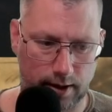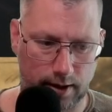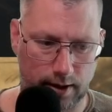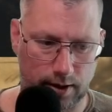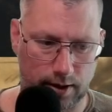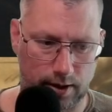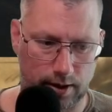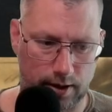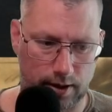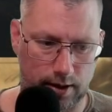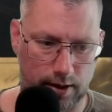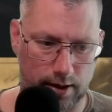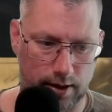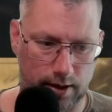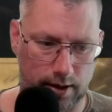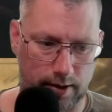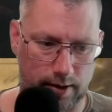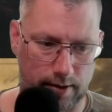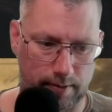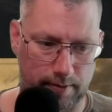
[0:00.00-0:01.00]

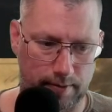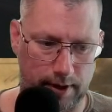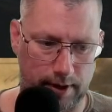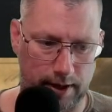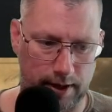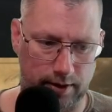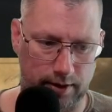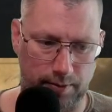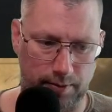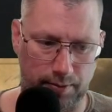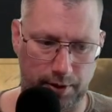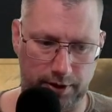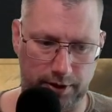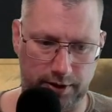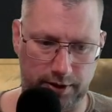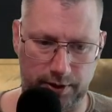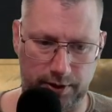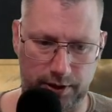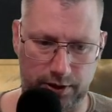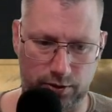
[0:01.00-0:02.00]
and the
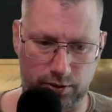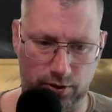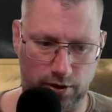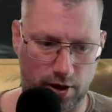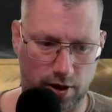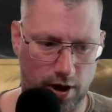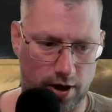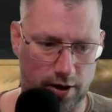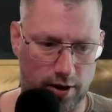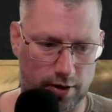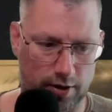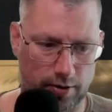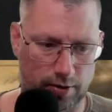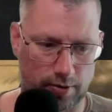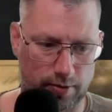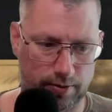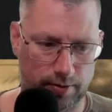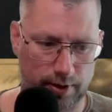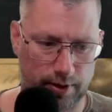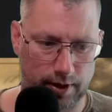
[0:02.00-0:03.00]
bottom is your cargo.
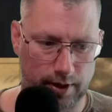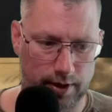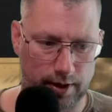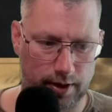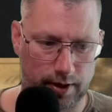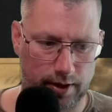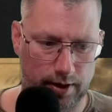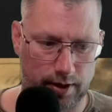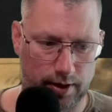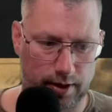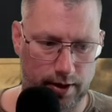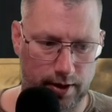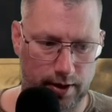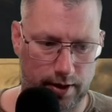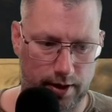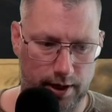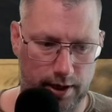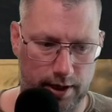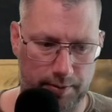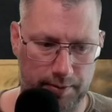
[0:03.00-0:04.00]

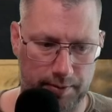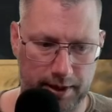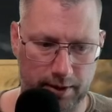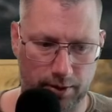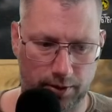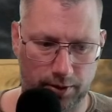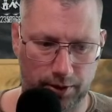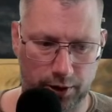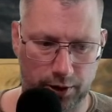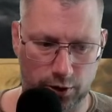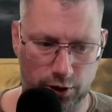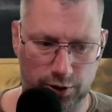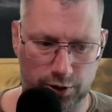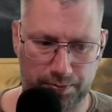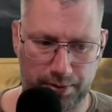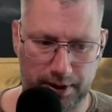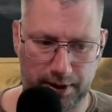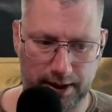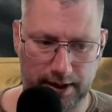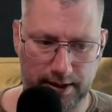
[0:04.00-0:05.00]
In the middle, your
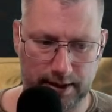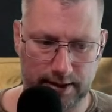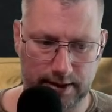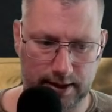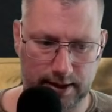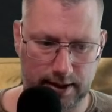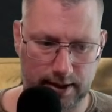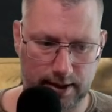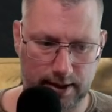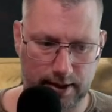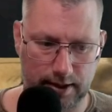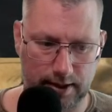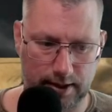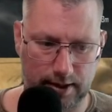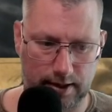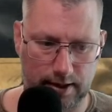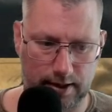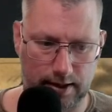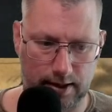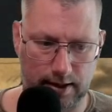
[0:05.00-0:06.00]
speed,
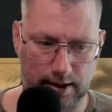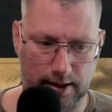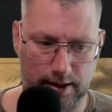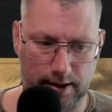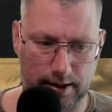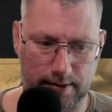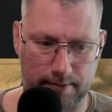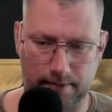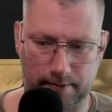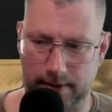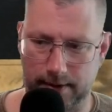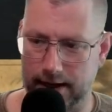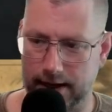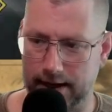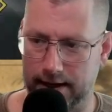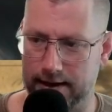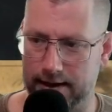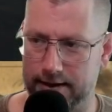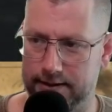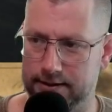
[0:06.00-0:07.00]
and
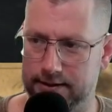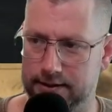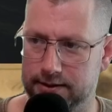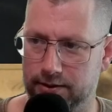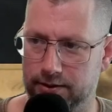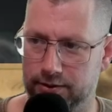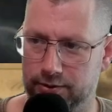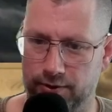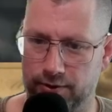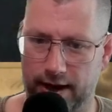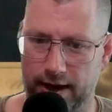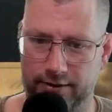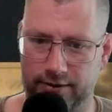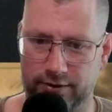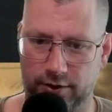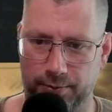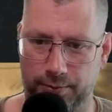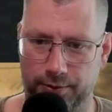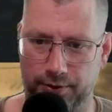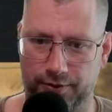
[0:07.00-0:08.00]
on the right
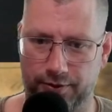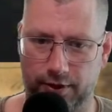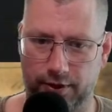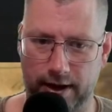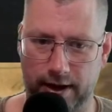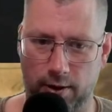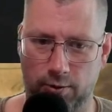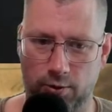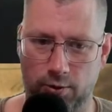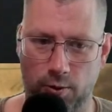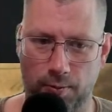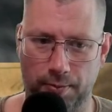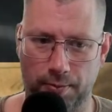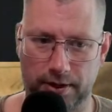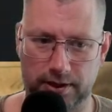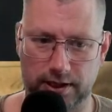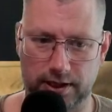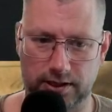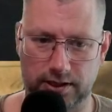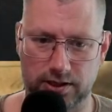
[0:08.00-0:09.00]
top, you've got now a compass
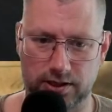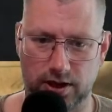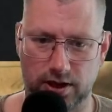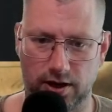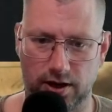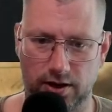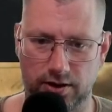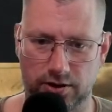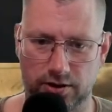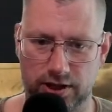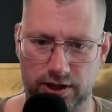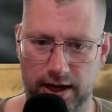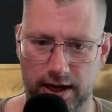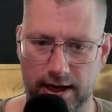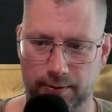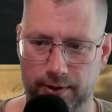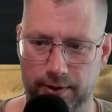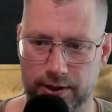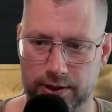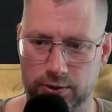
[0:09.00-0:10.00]
that's sailing
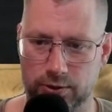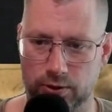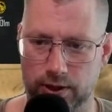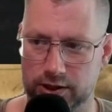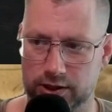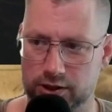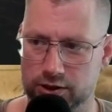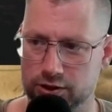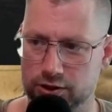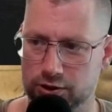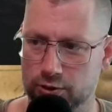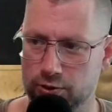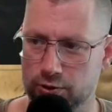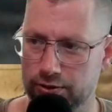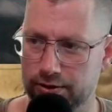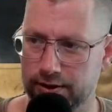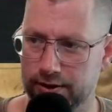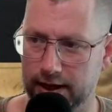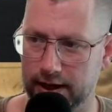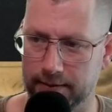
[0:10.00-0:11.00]
with you. This is a good
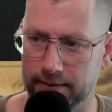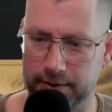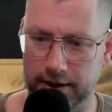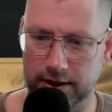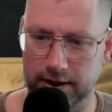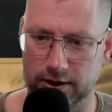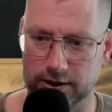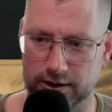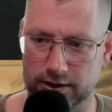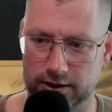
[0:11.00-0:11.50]
thing because